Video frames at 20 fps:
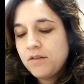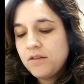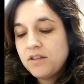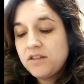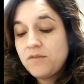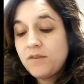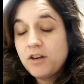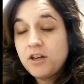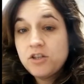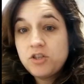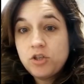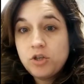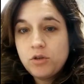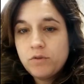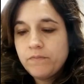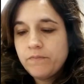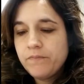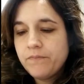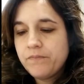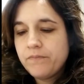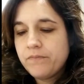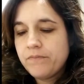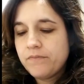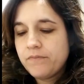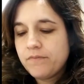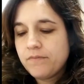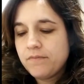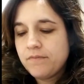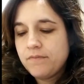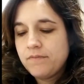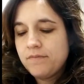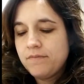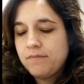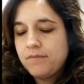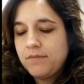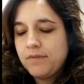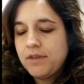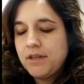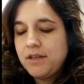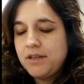It's very soon.
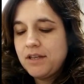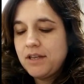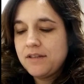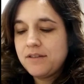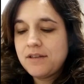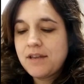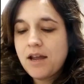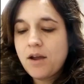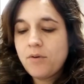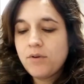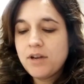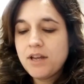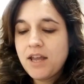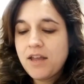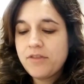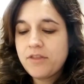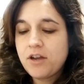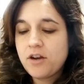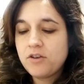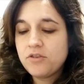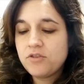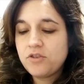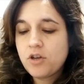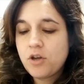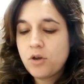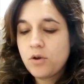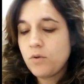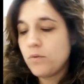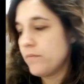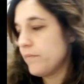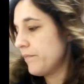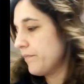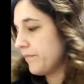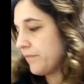It takes an hour to get there, so